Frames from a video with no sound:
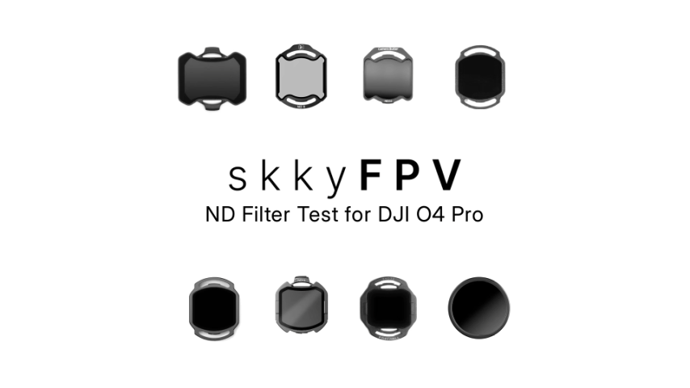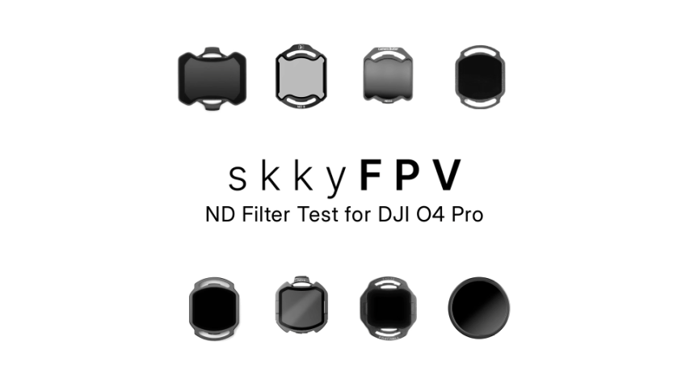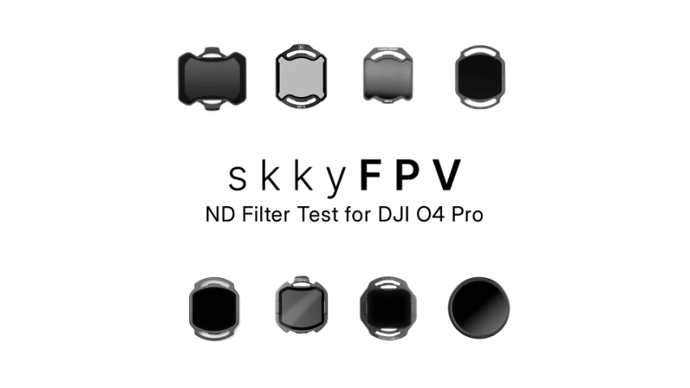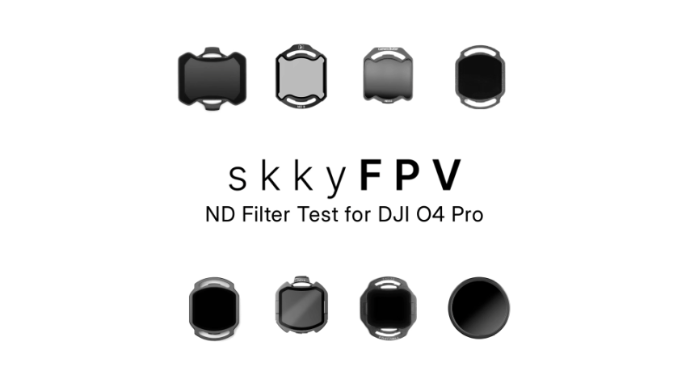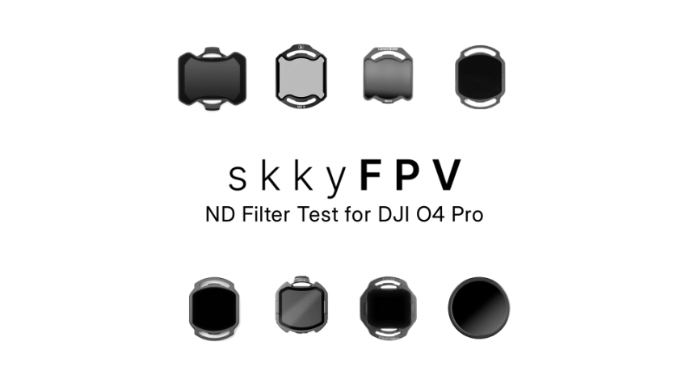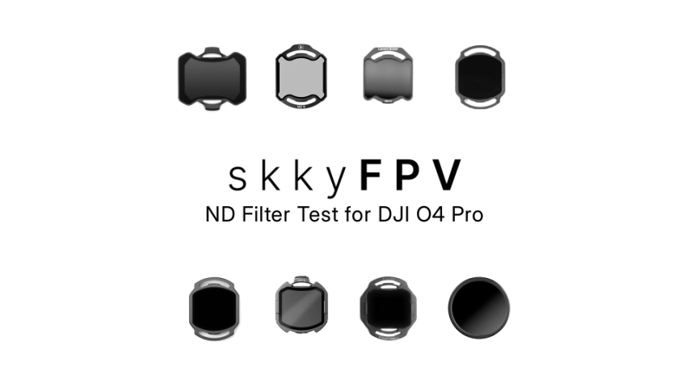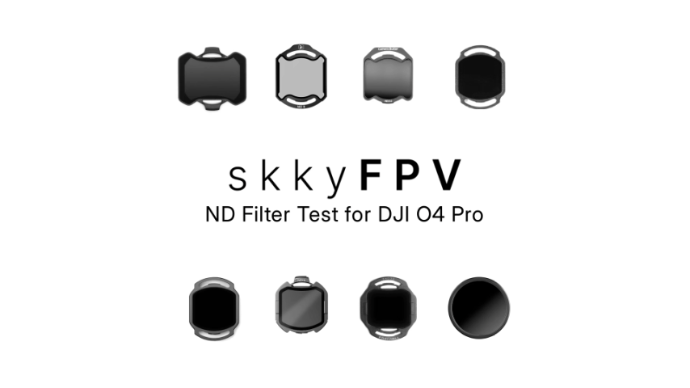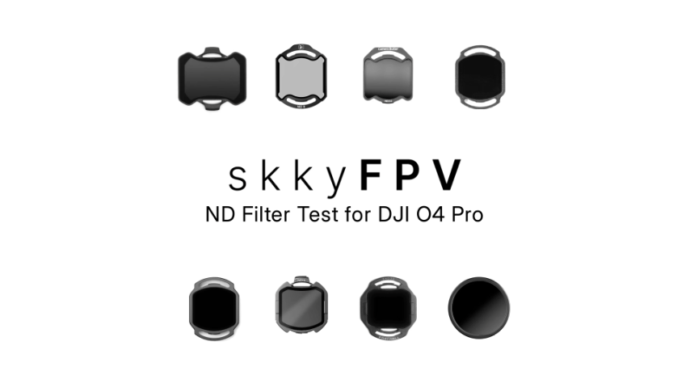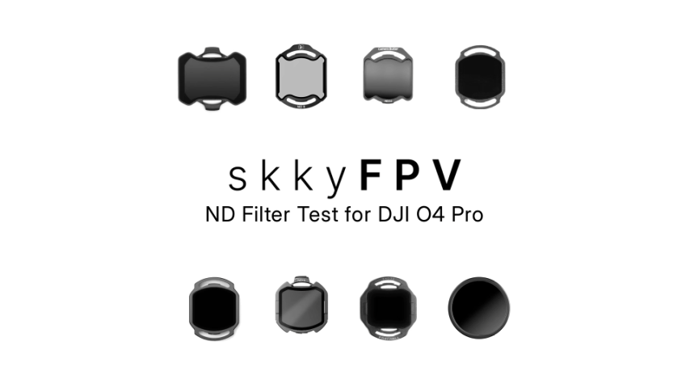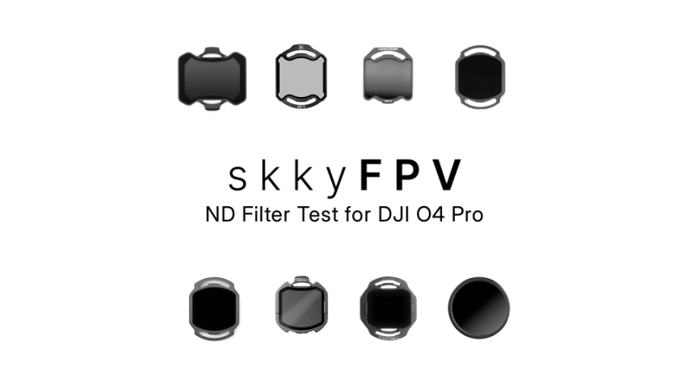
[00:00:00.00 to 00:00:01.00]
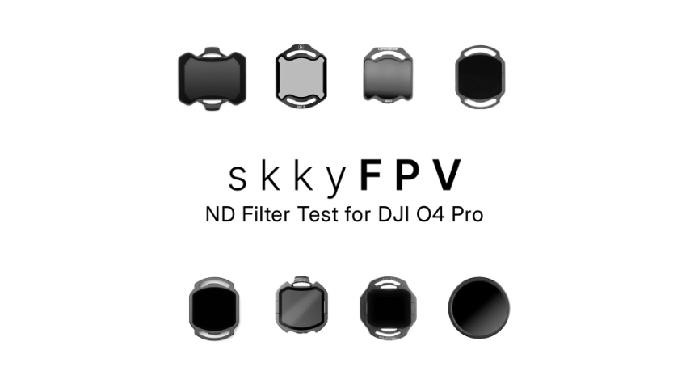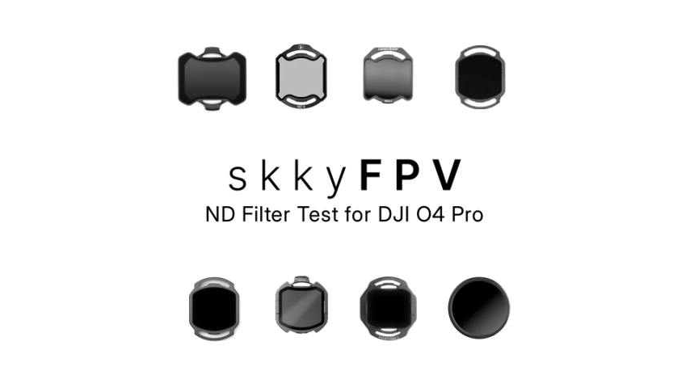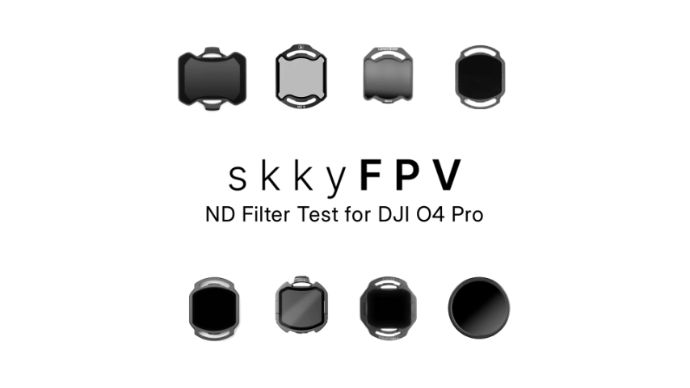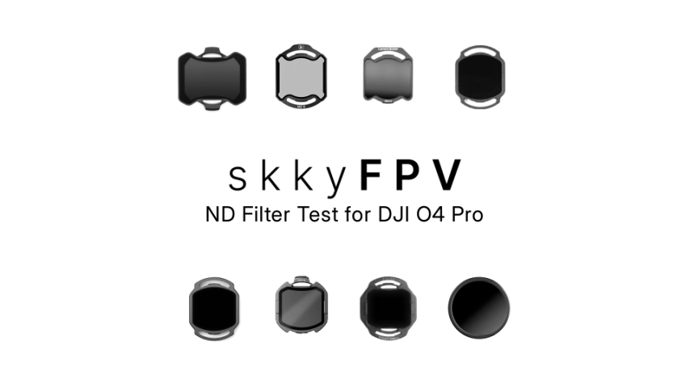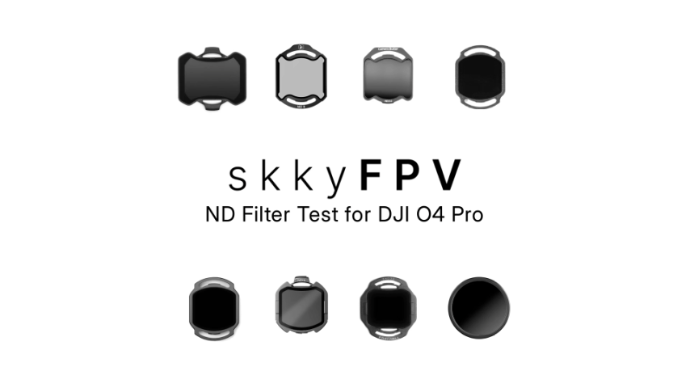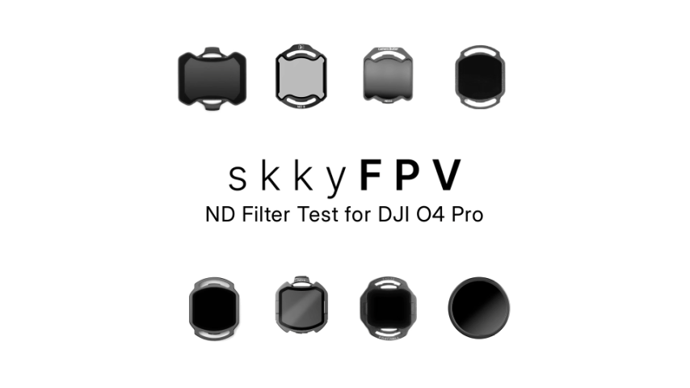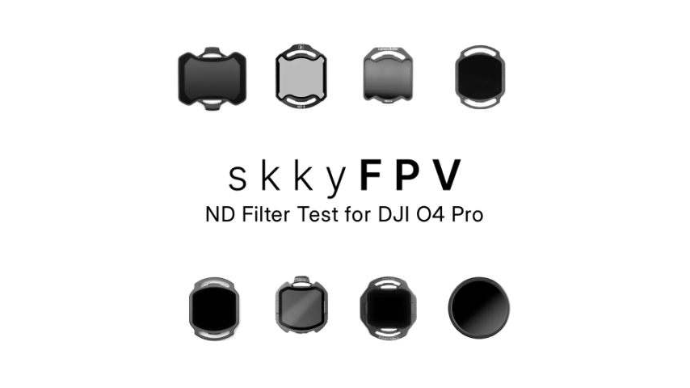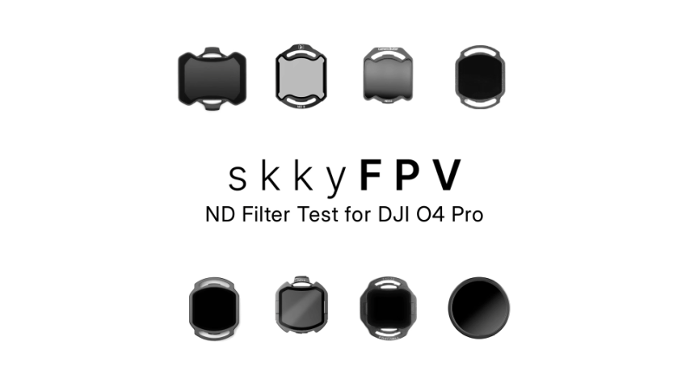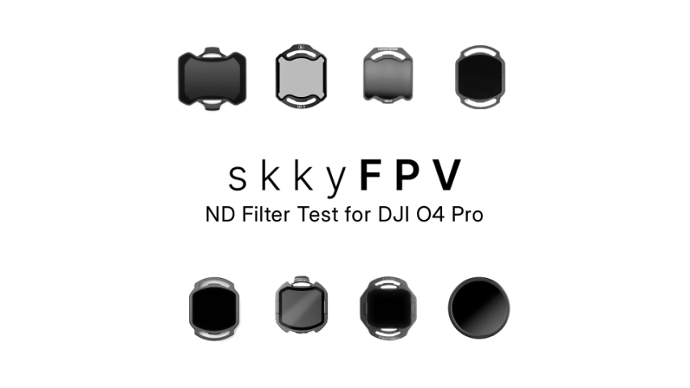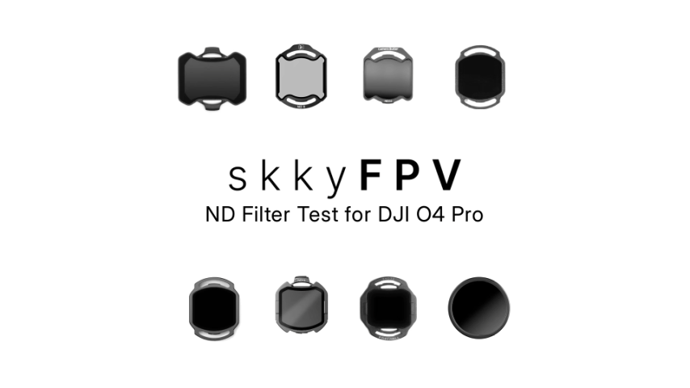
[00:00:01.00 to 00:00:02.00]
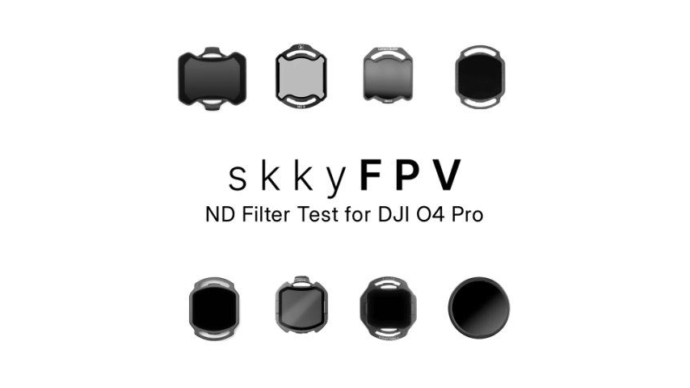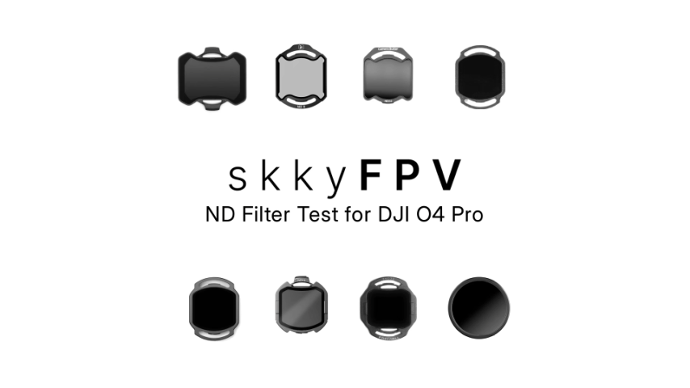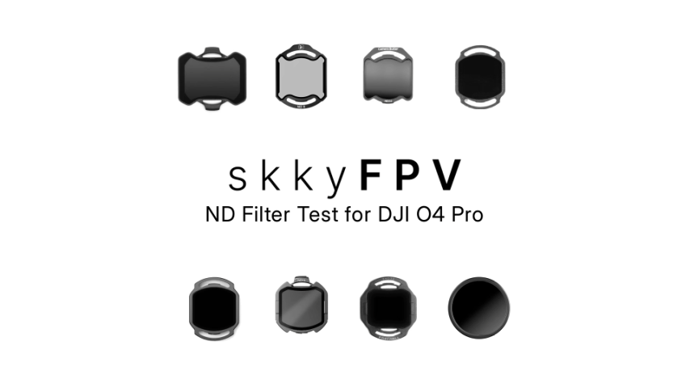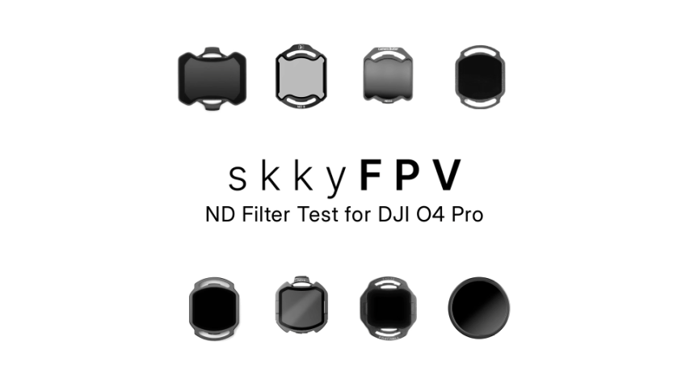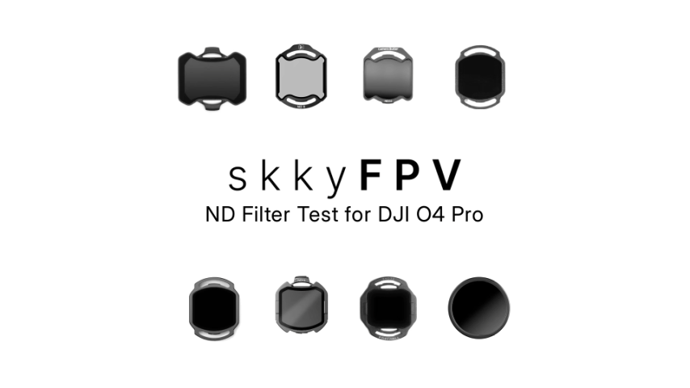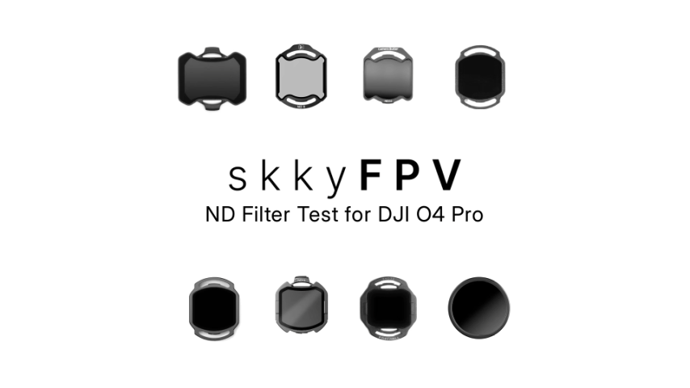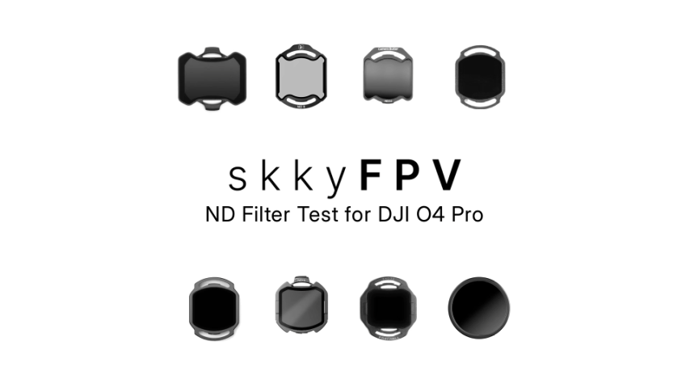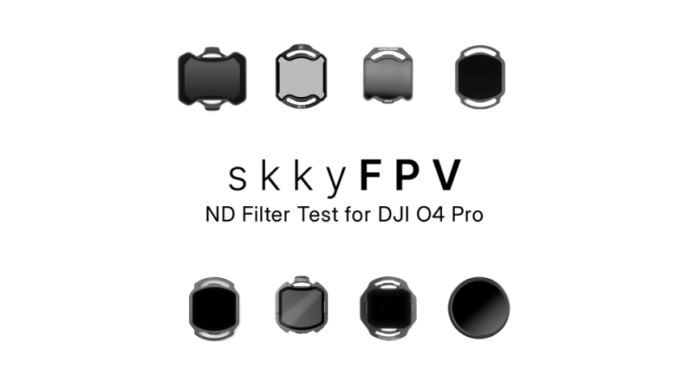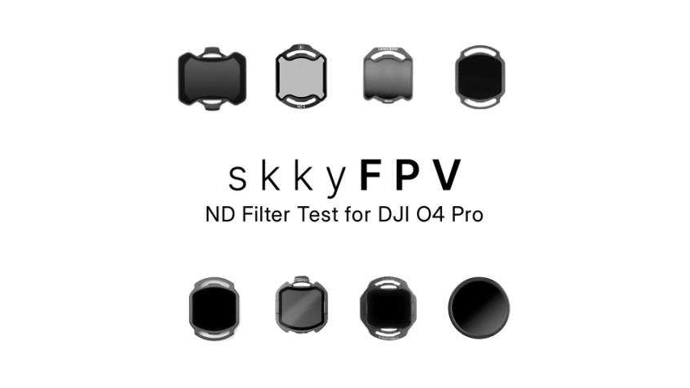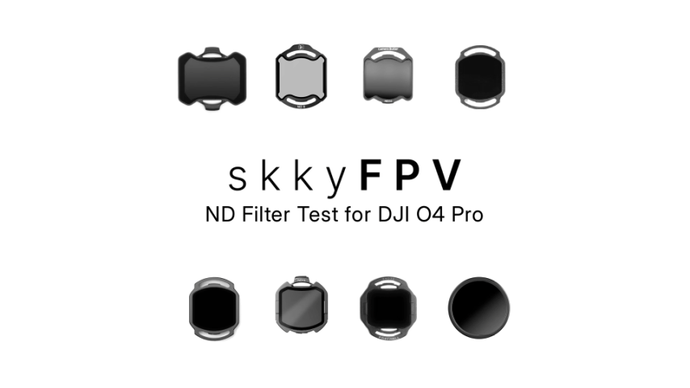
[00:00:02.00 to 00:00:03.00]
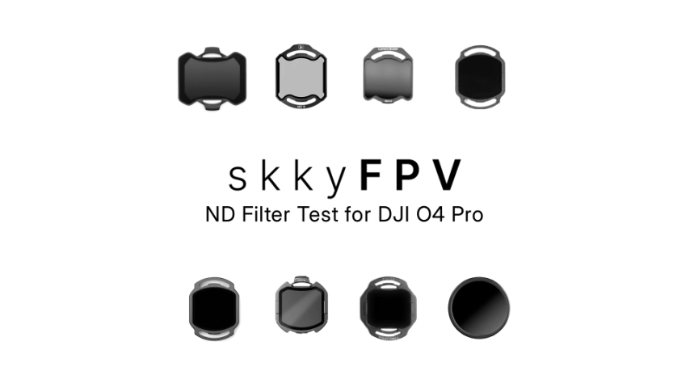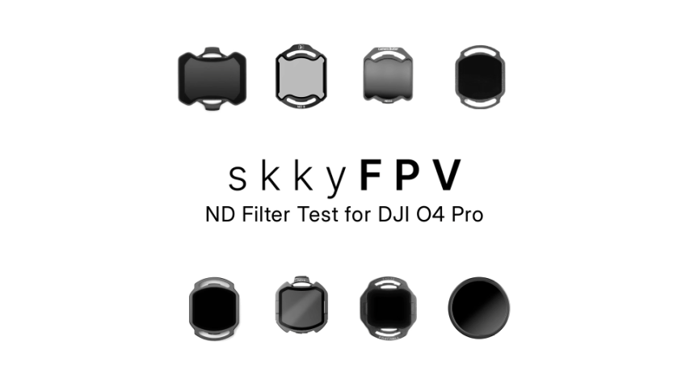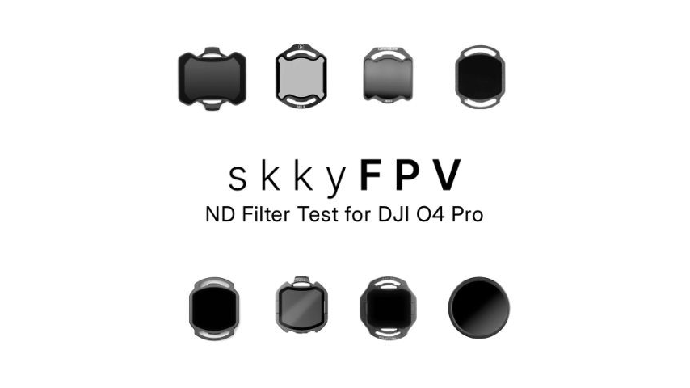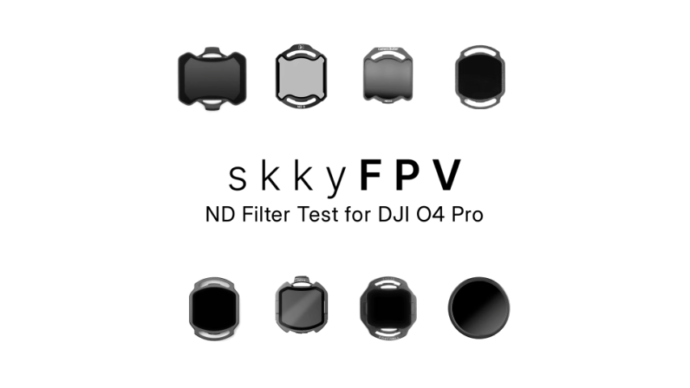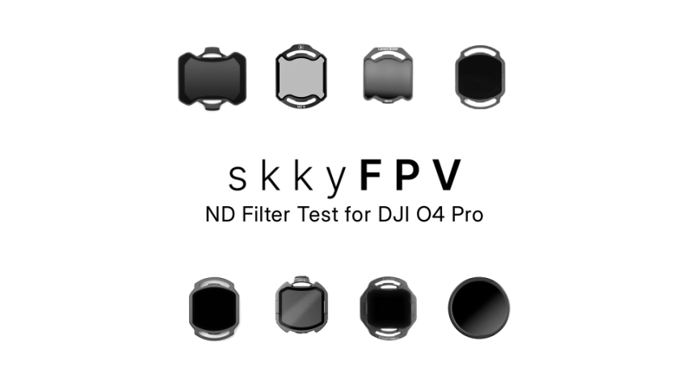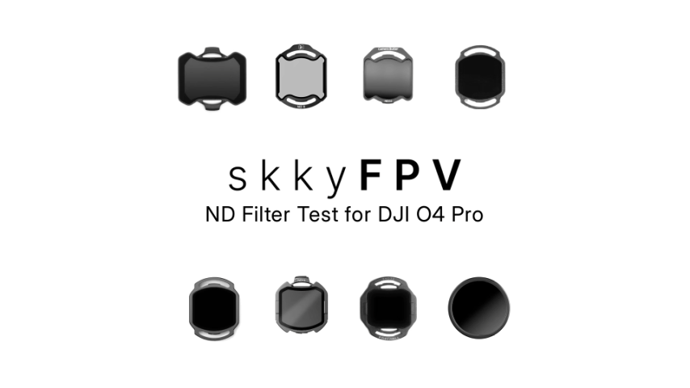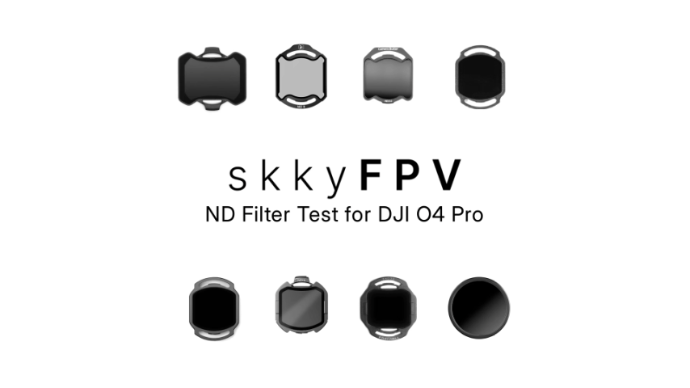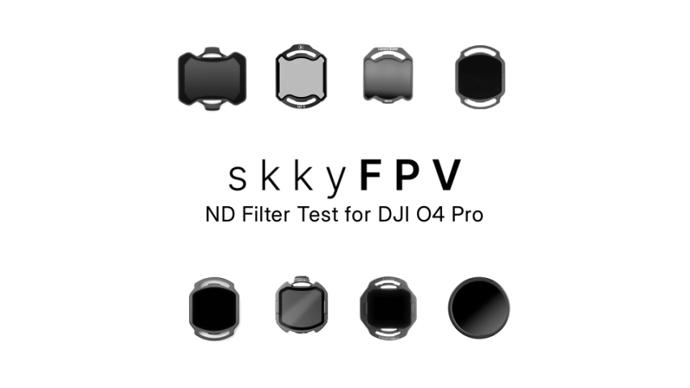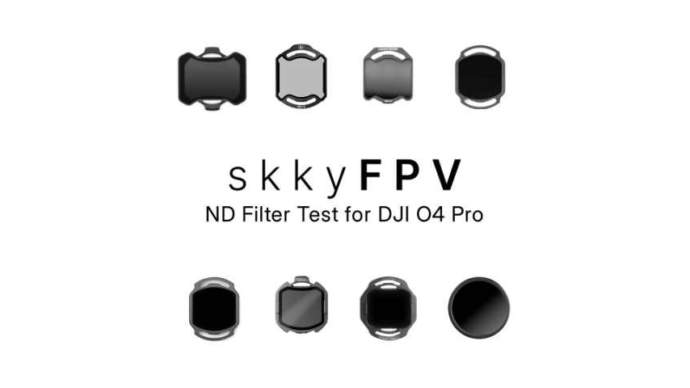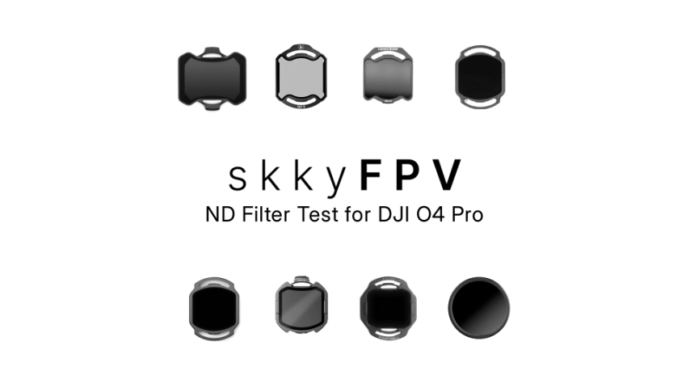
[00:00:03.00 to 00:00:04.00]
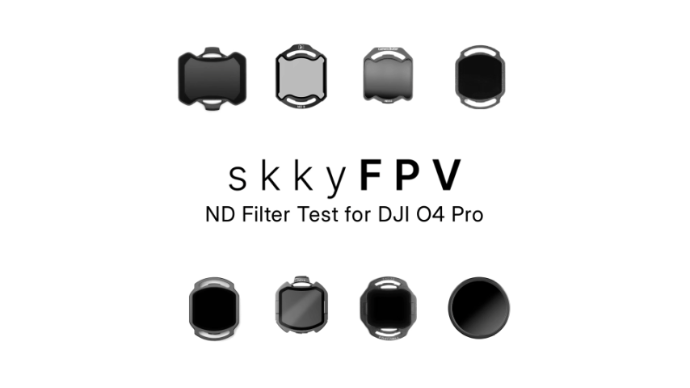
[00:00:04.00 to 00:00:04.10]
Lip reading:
No face is visible, so there are no lips to read.